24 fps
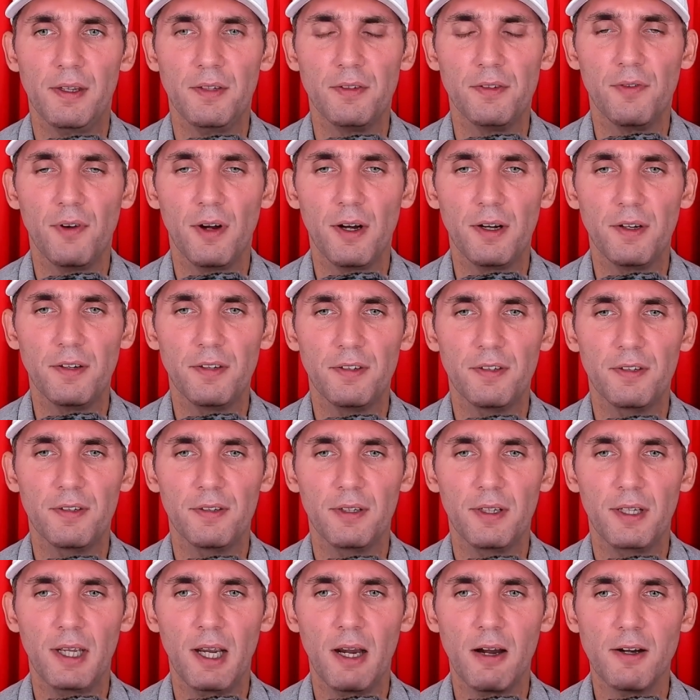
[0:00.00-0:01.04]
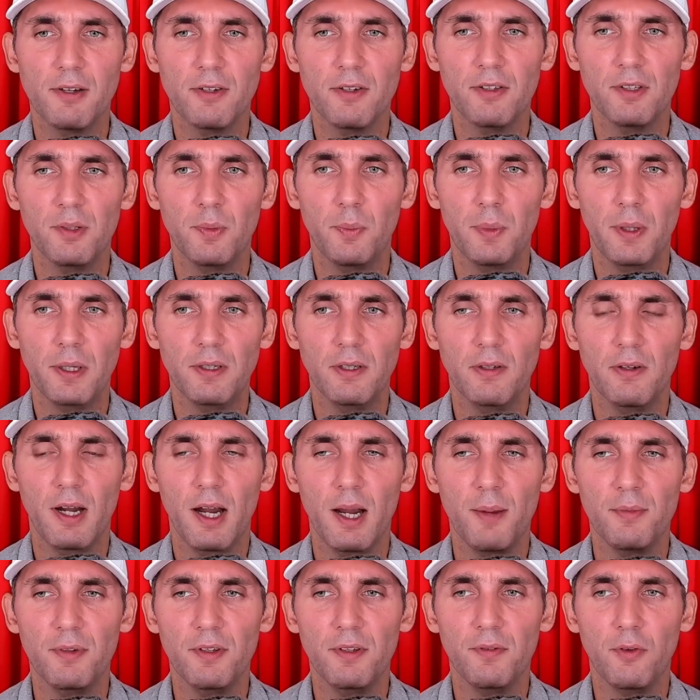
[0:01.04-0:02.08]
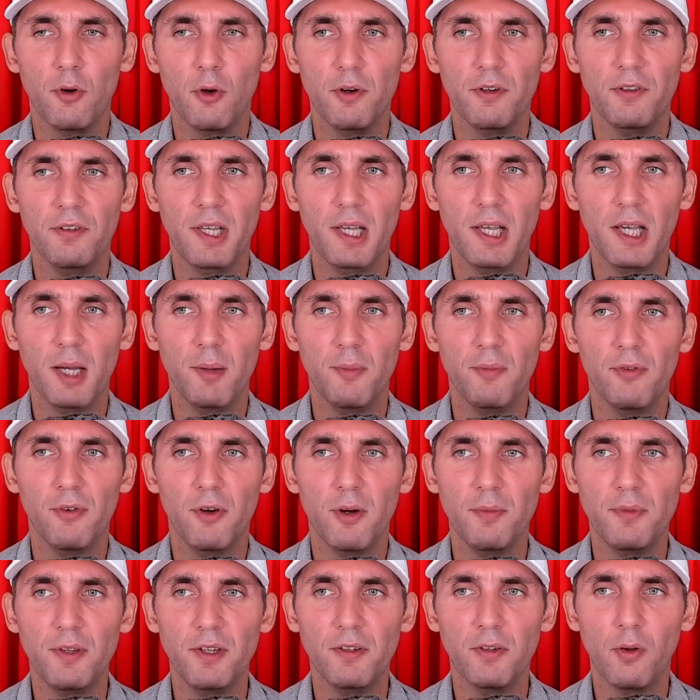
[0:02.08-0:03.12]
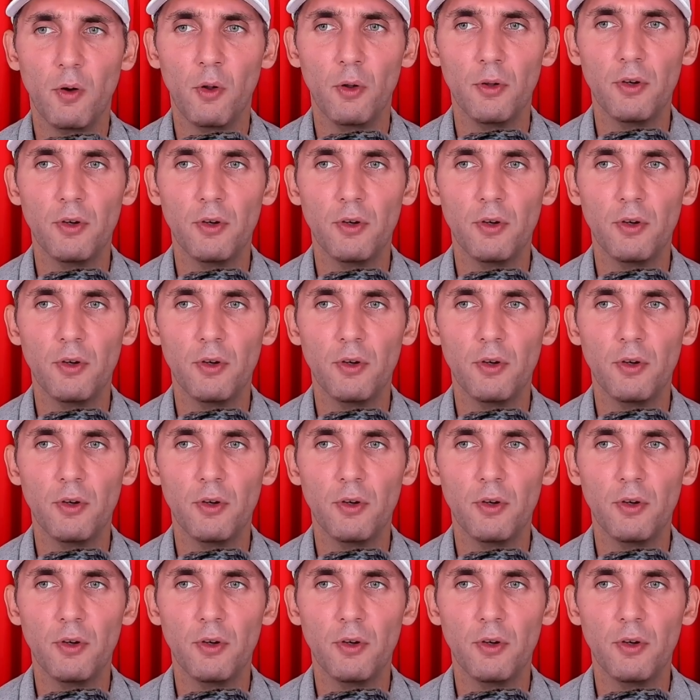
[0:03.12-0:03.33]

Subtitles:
These various characters and pictograms, and of course, they come from these